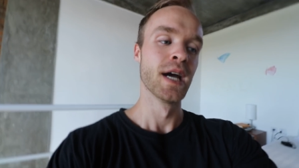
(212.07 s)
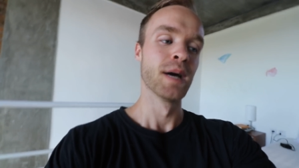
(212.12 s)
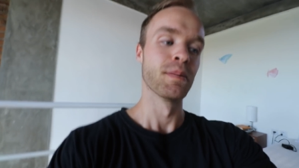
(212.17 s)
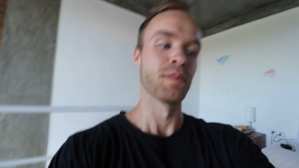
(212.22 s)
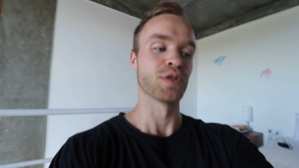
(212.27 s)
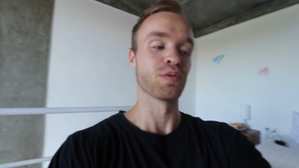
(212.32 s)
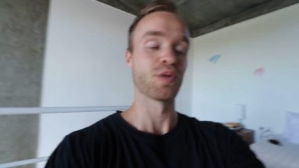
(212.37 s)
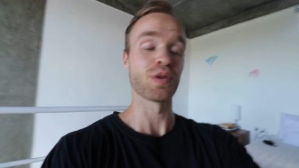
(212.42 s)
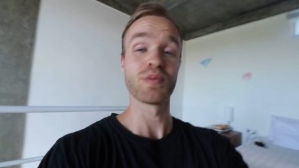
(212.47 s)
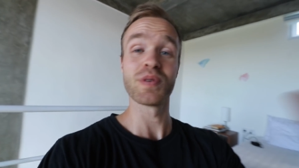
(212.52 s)

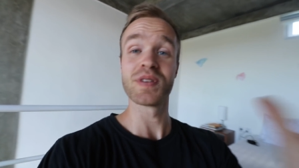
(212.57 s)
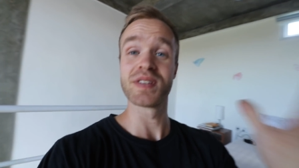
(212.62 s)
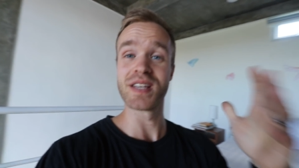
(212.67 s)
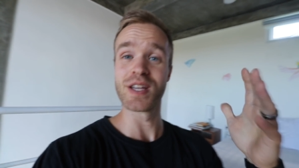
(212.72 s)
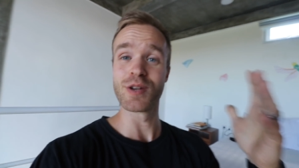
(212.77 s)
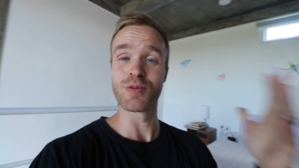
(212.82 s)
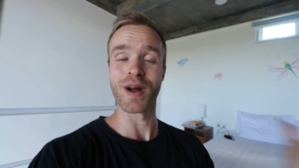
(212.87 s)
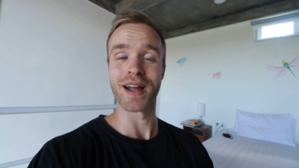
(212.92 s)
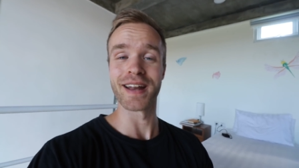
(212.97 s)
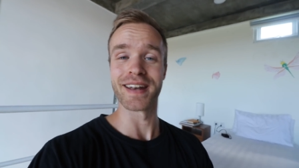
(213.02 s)
But what we see
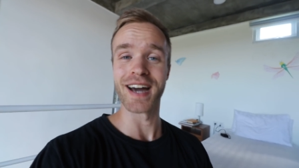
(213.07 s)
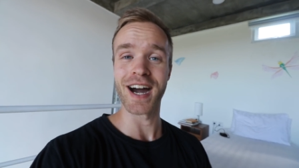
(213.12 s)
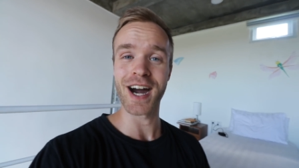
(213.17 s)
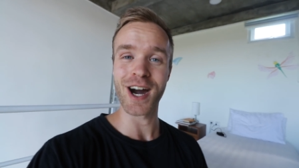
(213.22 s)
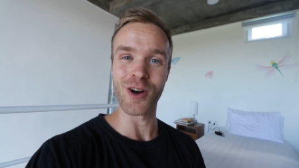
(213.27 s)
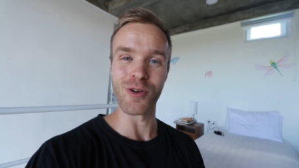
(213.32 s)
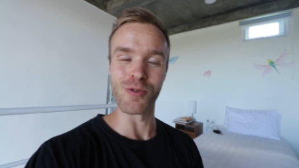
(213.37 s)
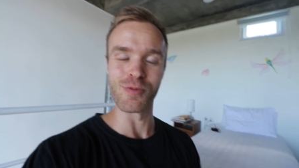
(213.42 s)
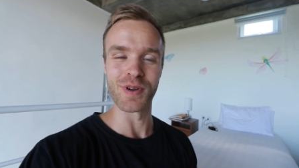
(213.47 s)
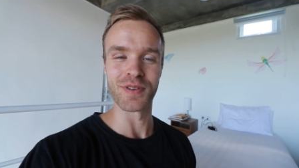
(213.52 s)
right
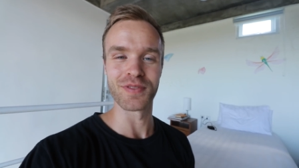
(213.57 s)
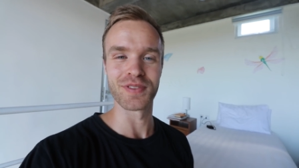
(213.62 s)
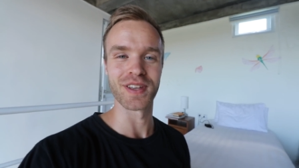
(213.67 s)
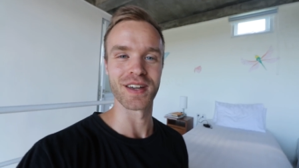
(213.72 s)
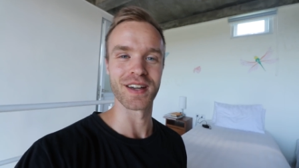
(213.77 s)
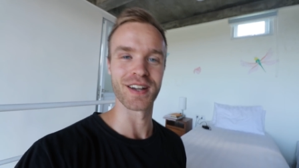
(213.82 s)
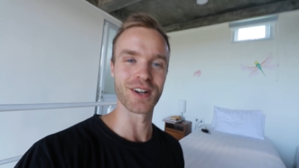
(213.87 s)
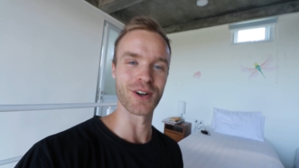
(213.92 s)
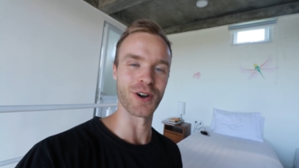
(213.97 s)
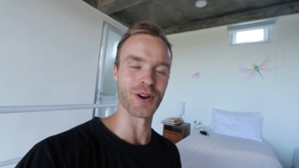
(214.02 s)
now with
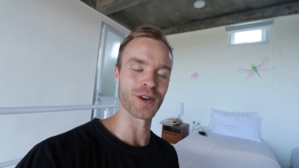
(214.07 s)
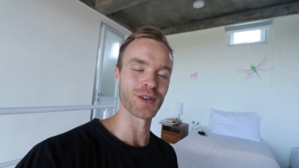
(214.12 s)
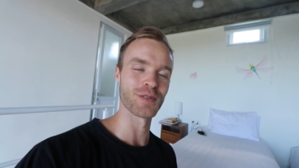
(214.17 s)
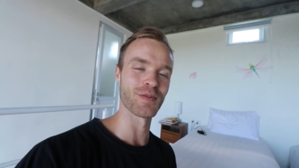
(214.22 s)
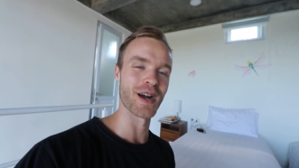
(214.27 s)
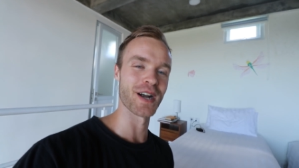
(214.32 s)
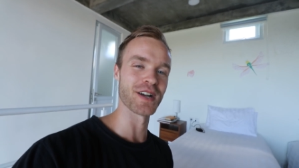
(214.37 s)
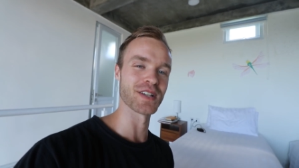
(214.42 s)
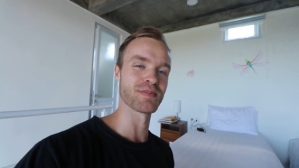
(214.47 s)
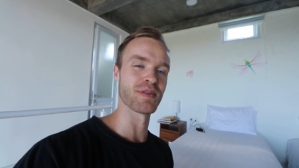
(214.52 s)
the
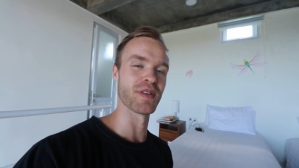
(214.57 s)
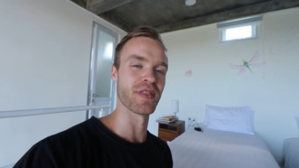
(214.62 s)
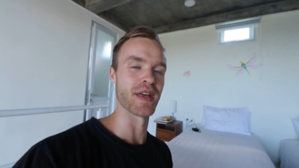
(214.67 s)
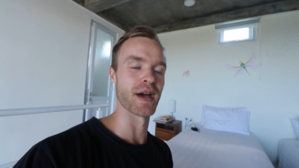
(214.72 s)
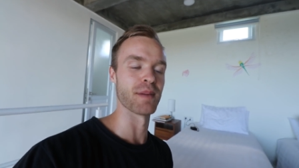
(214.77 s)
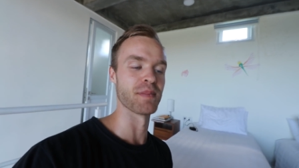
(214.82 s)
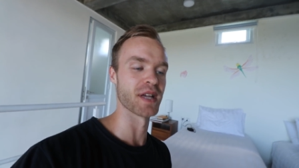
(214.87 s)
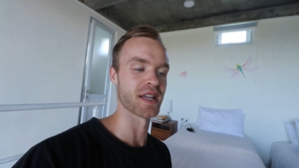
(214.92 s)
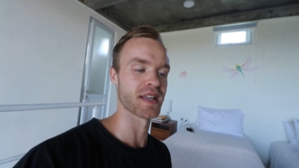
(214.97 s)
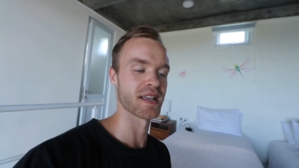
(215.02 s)
coronavirus
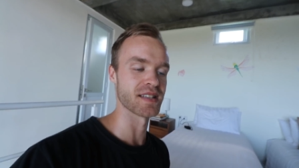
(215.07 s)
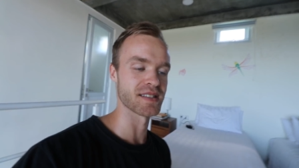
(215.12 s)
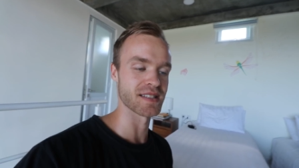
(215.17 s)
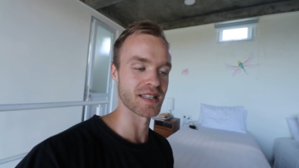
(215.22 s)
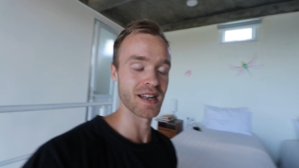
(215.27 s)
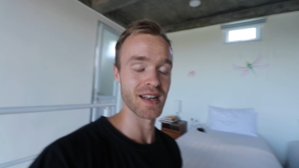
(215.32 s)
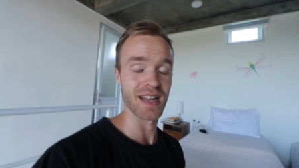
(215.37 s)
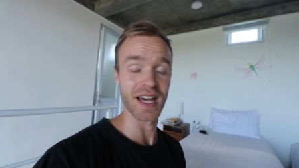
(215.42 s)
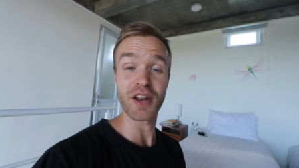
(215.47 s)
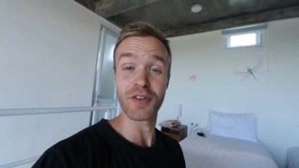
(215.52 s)
pandemic is that
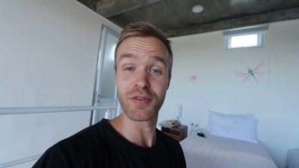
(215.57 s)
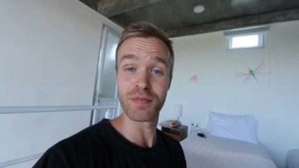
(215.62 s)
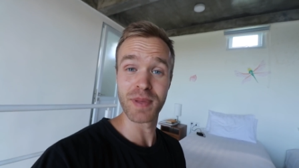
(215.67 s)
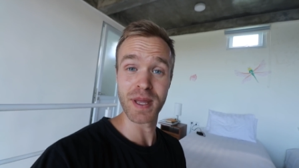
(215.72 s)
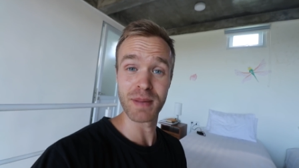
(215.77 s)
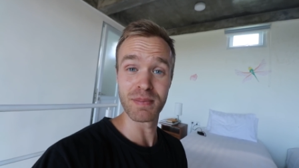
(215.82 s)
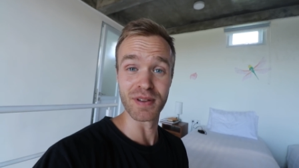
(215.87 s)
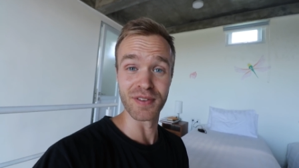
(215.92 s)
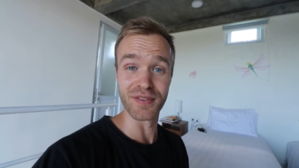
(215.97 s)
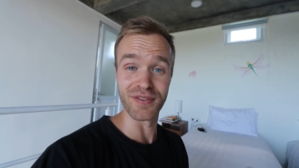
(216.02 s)
a lot of
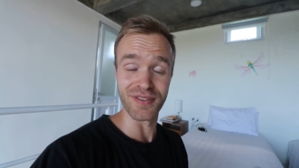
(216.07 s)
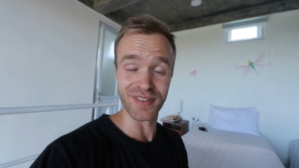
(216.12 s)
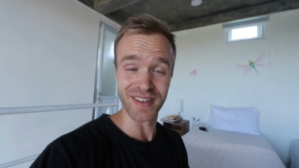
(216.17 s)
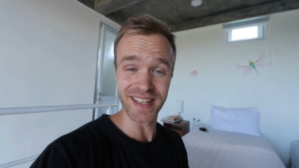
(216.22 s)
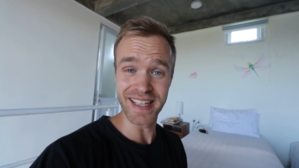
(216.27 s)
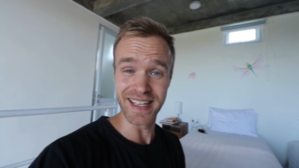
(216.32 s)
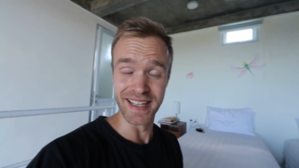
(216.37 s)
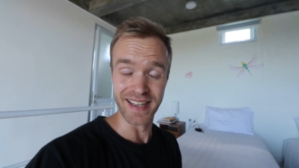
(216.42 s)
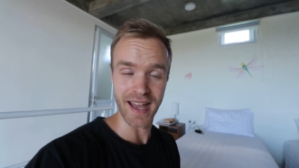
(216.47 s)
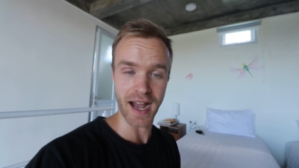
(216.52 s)
people
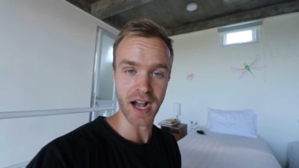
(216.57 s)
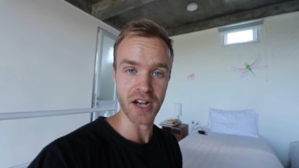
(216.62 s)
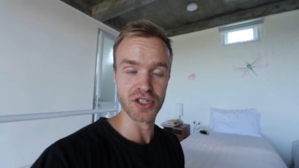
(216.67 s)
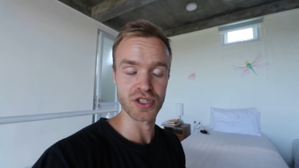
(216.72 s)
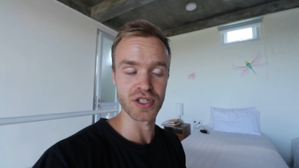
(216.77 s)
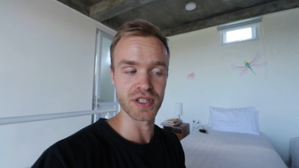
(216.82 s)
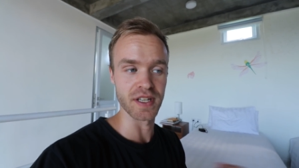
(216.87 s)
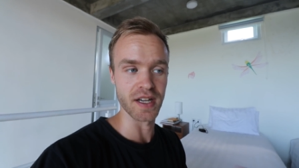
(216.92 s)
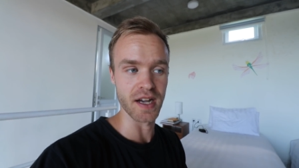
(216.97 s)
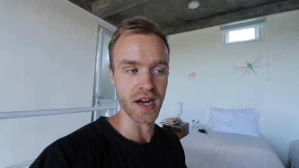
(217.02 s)
flee
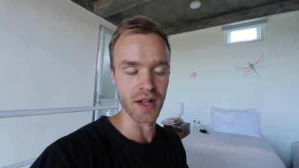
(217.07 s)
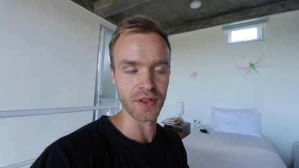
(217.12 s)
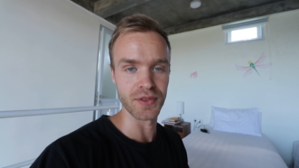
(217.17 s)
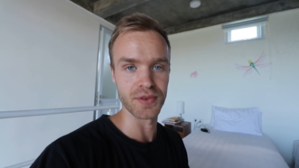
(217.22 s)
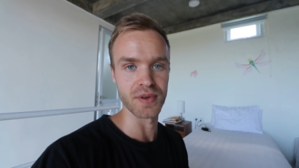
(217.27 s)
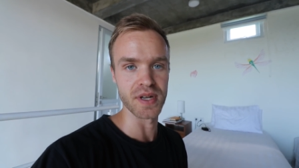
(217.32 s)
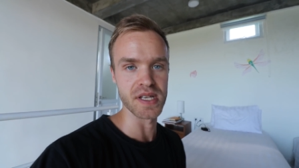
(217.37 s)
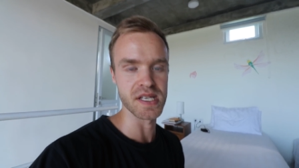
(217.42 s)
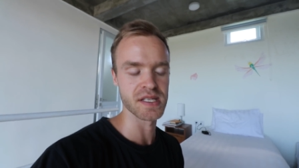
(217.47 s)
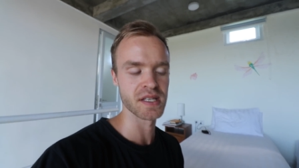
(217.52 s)
actually the
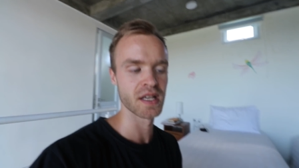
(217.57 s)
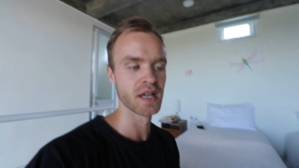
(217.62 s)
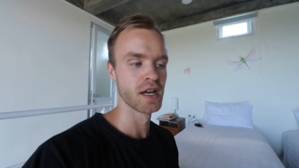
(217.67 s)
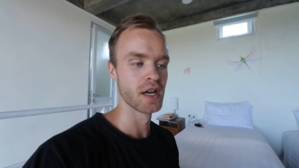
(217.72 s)
countries